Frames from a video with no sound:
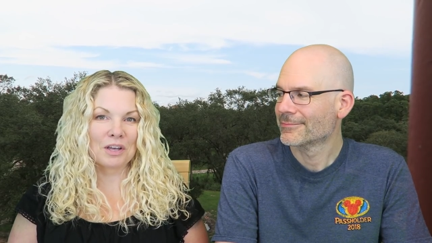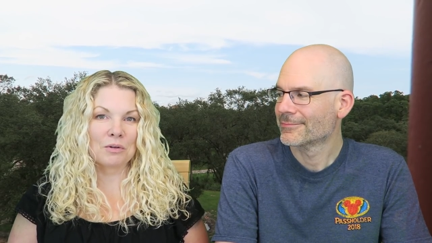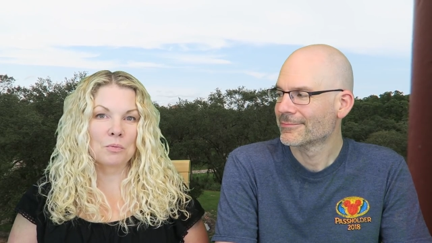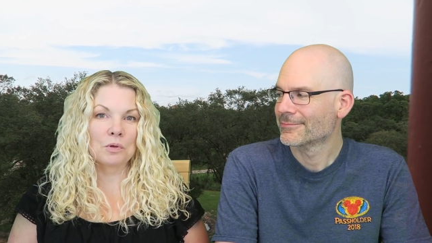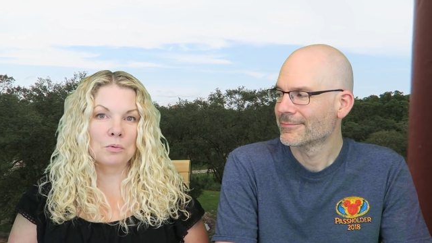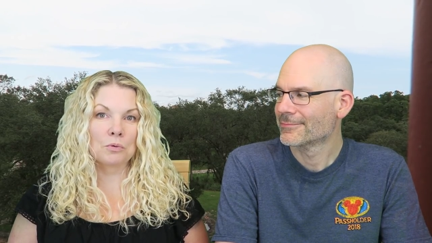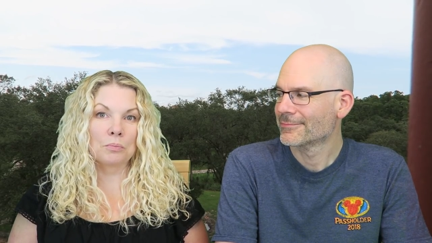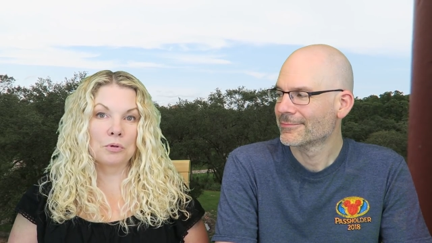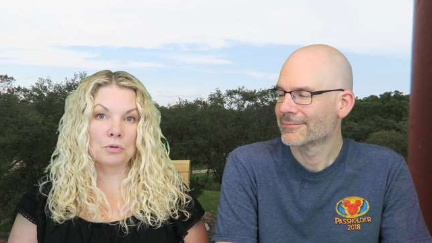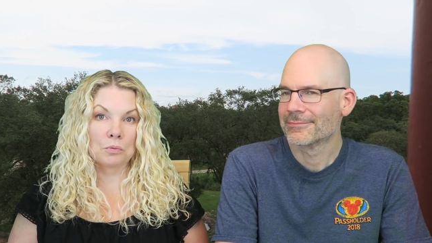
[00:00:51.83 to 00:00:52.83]
Speaker 1: and we will
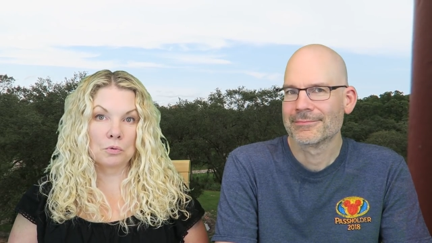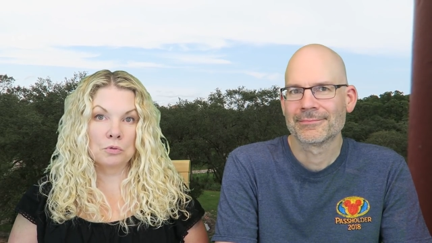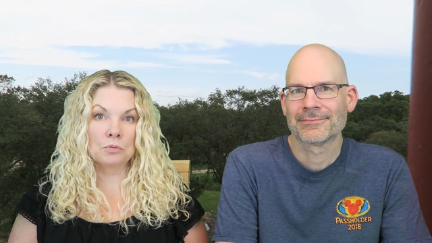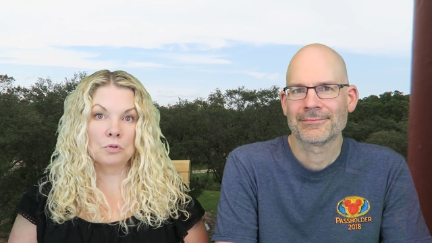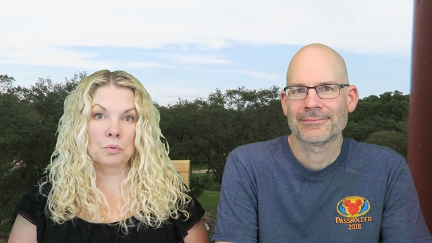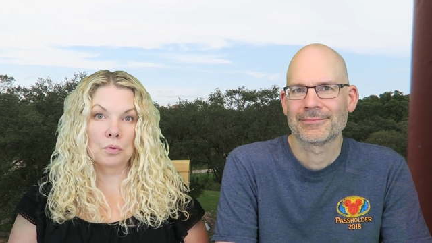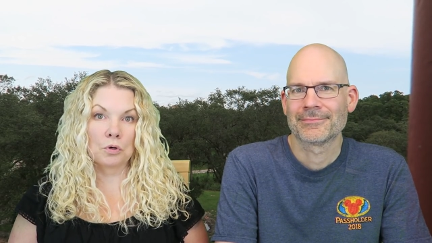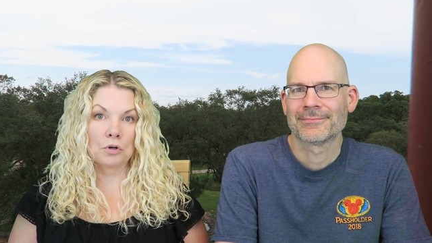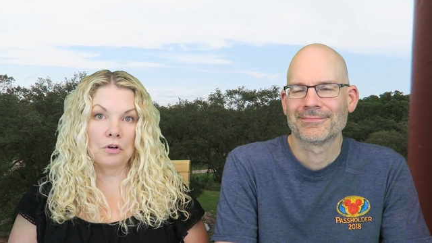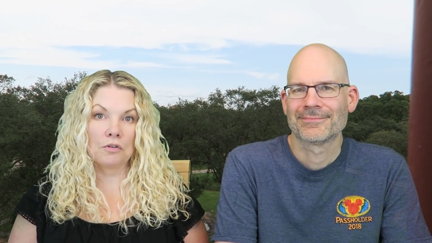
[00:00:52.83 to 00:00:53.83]
put a room
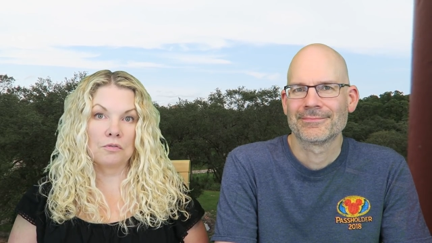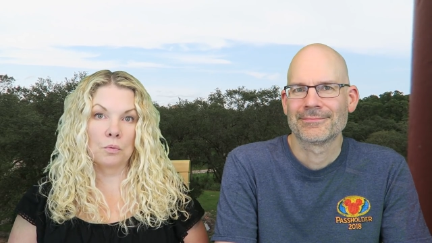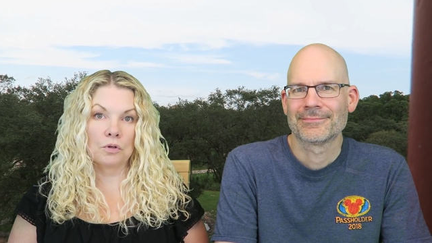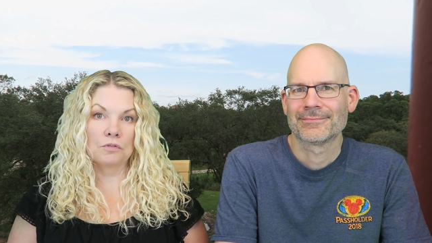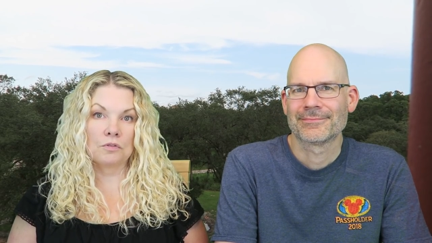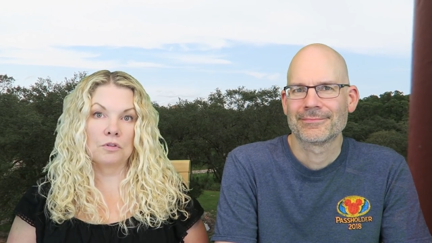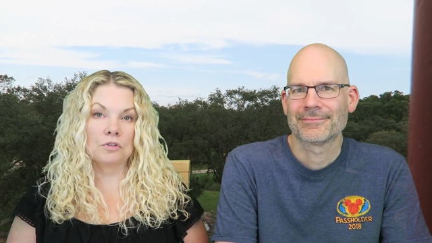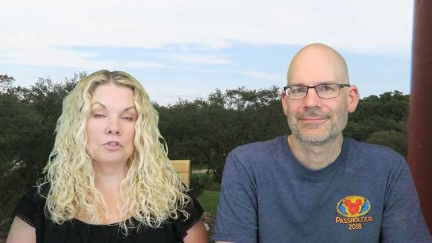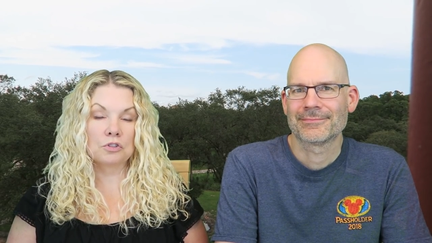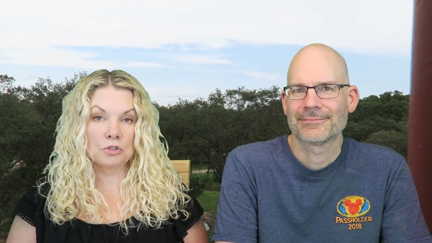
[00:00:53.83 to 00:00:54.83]
tour of one of
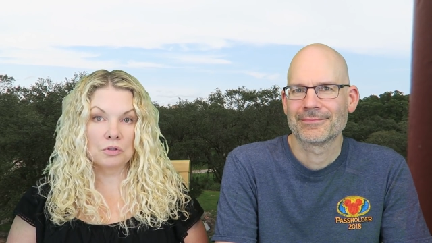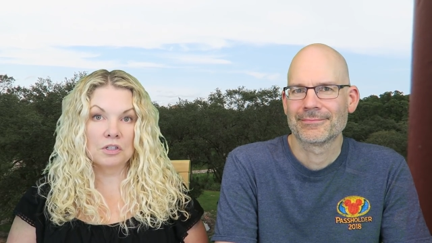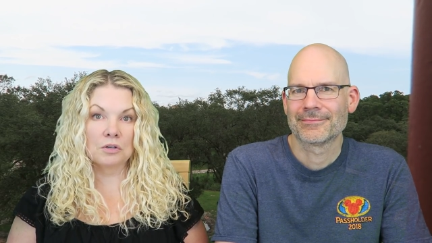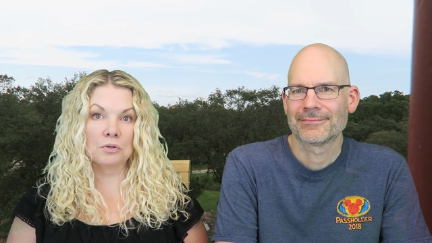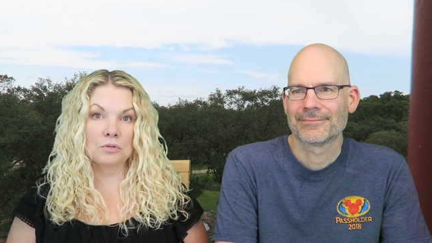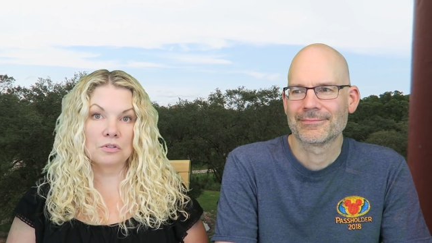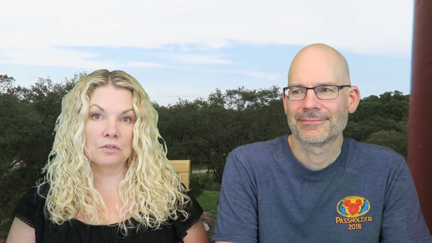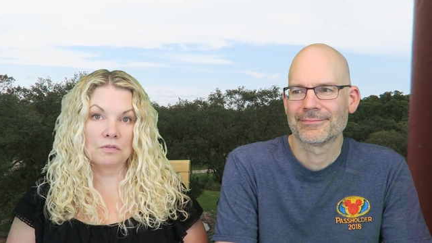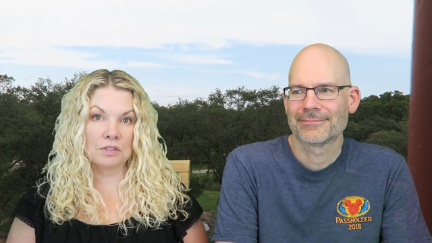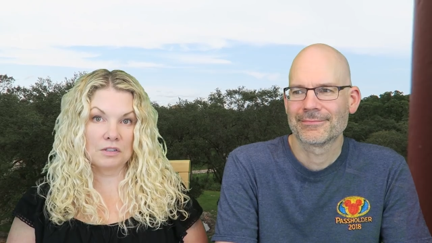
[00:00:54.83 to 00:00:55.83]
the studios,
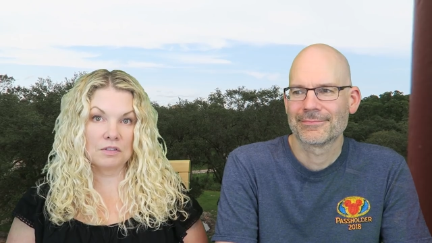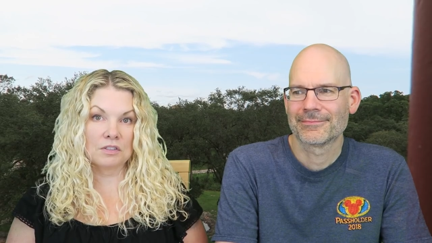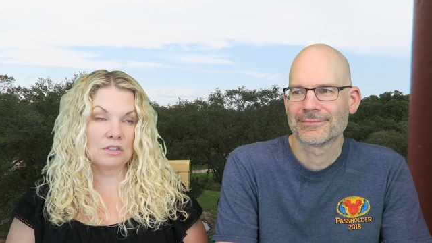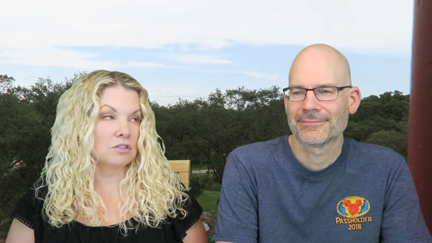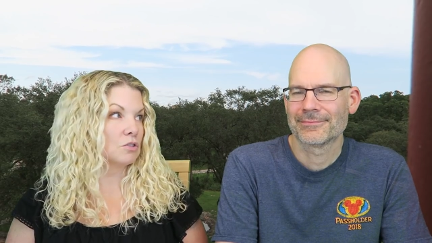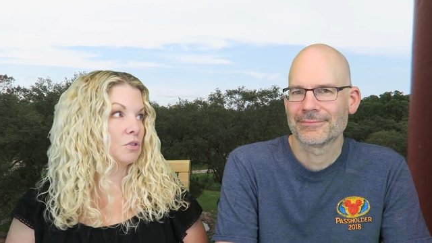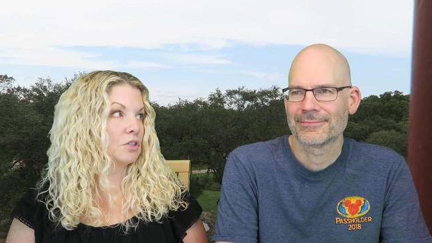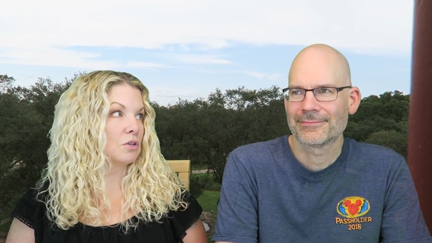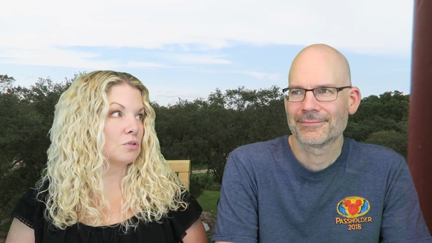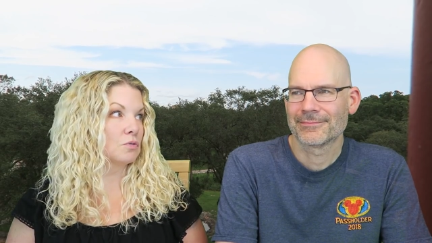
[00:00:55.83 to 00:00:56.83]
of DVC
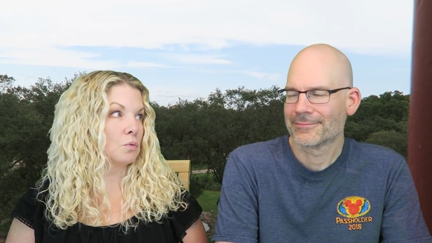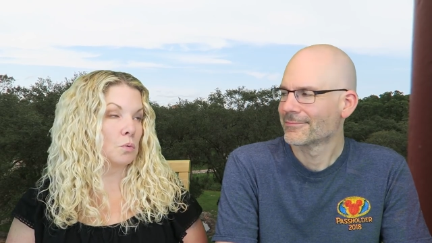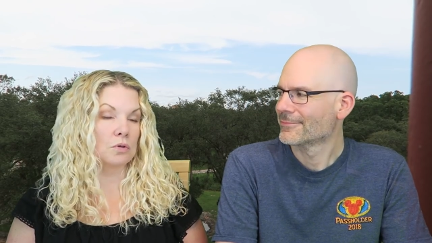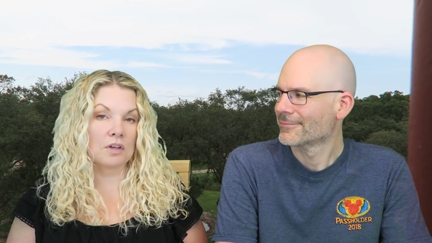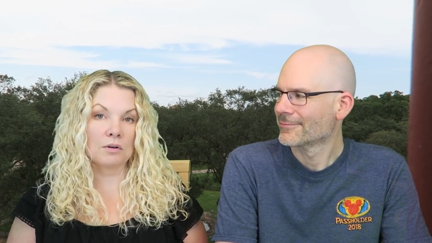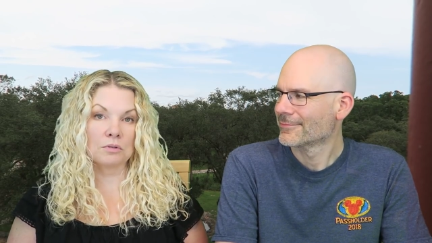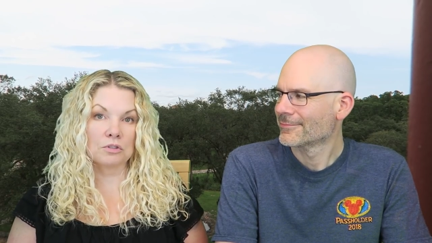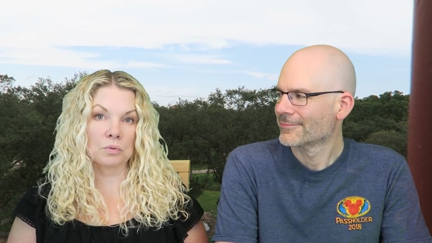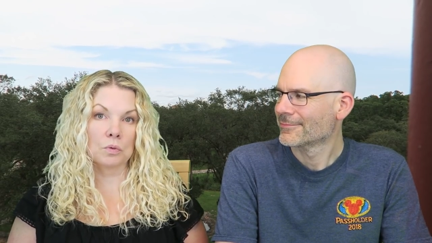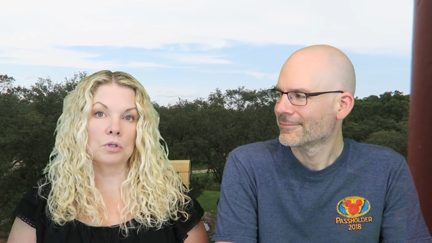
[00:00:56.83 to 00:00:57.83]
studios for that
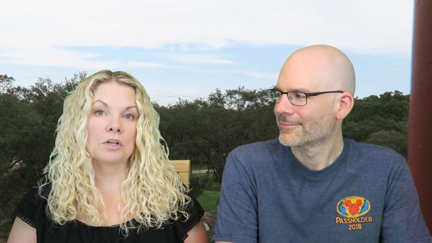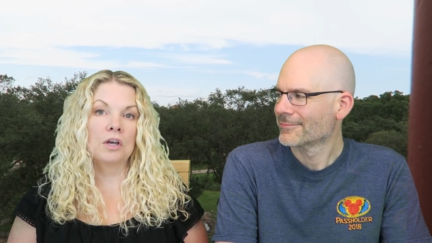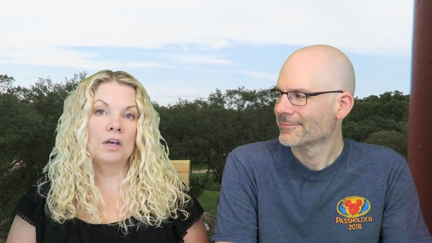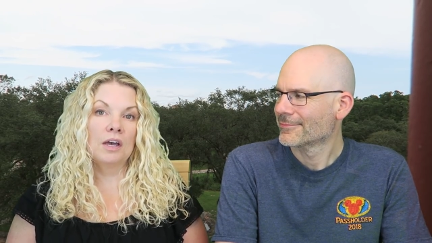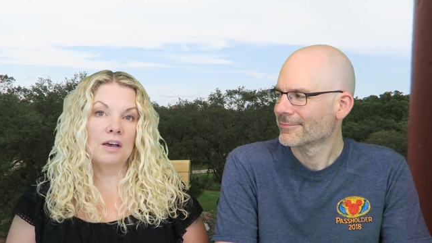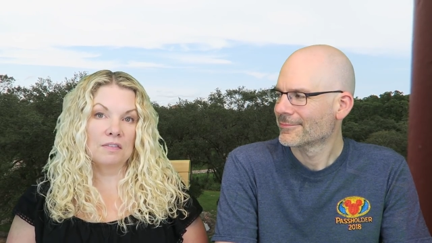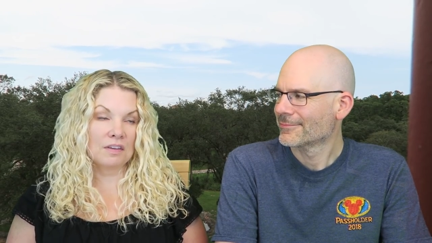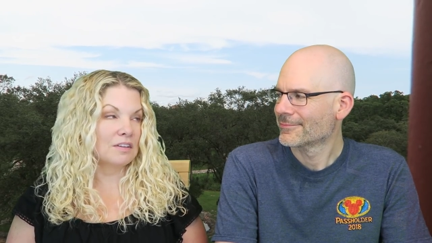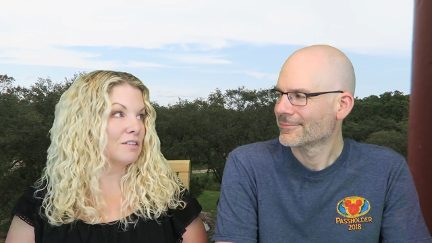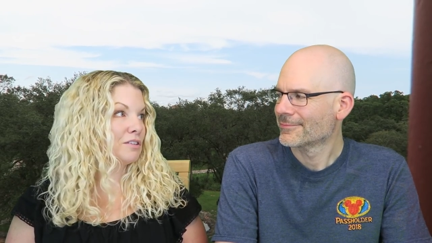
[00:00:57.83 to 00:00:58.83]
resort at
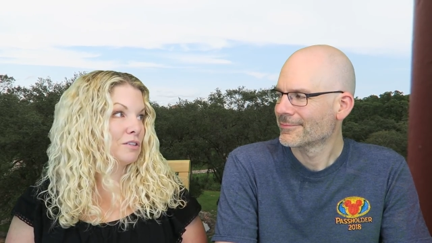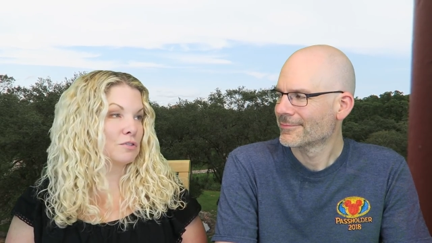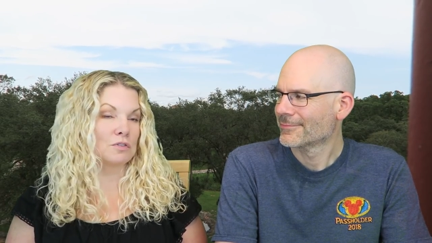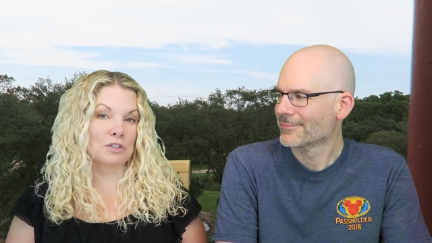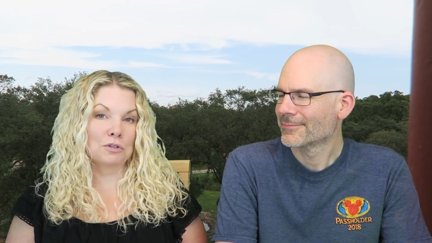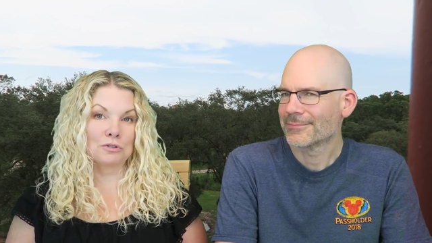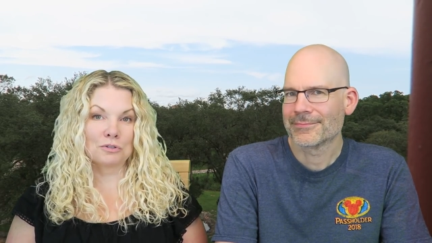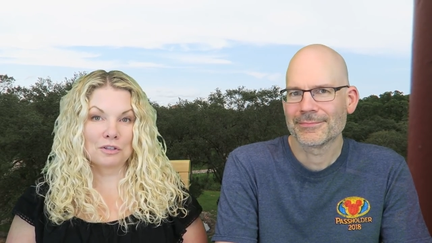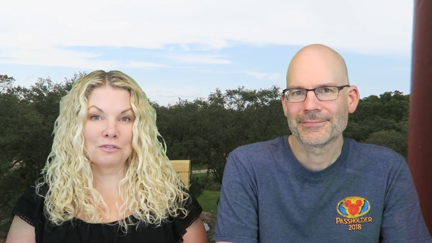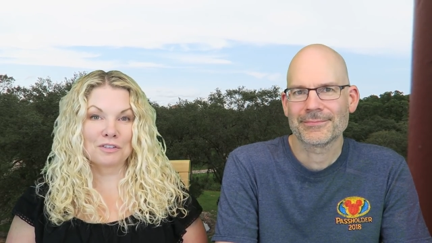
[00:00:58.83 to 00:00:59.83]
the end of this video,
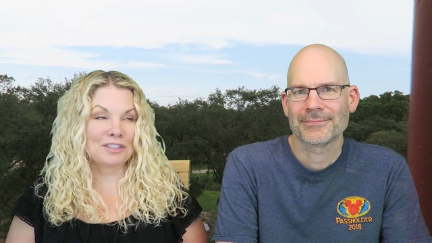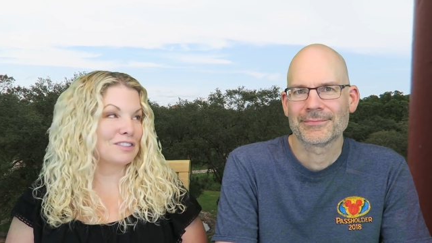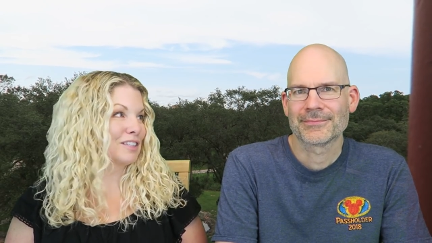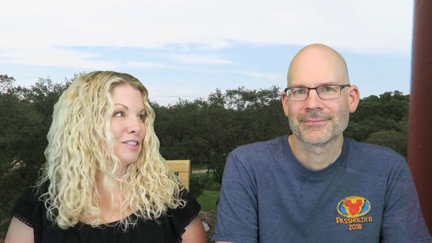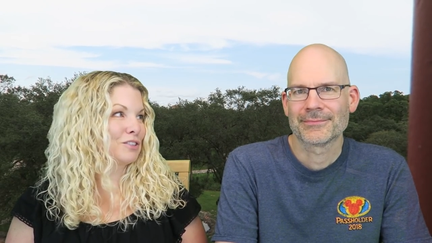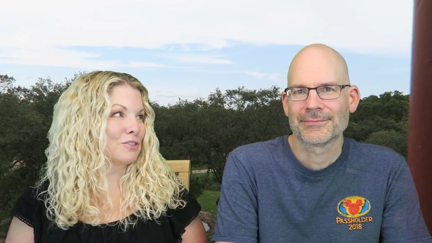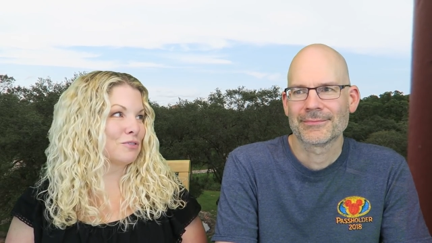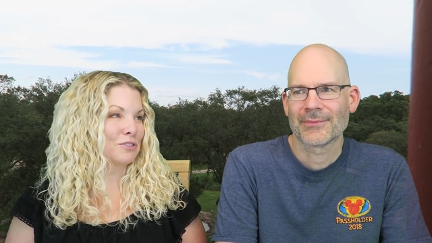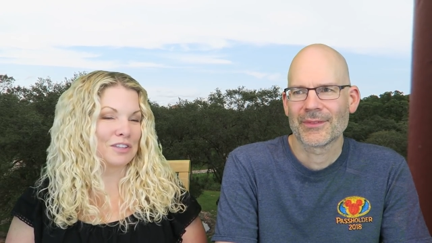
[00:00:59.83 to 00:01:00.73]
so definitely stay tuned